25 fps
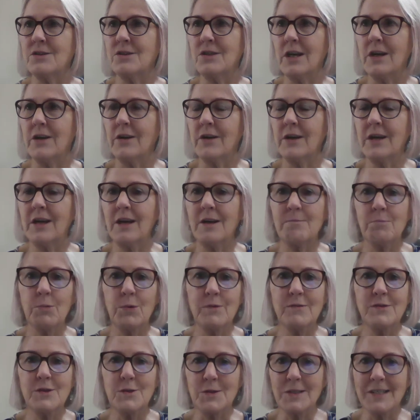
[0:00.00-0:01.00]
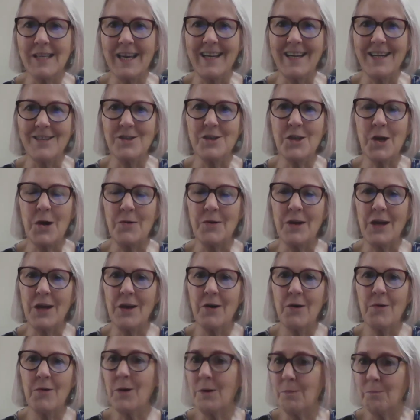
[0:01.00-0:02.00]
Eric had moved to San
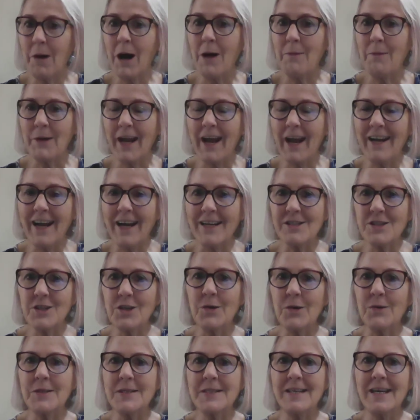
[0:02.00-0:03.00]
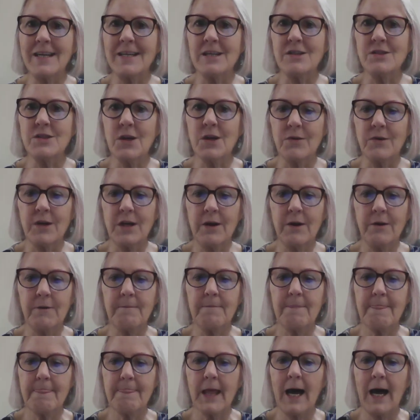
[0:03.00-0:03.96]
Antonio when mom and I got to go to San Antonio.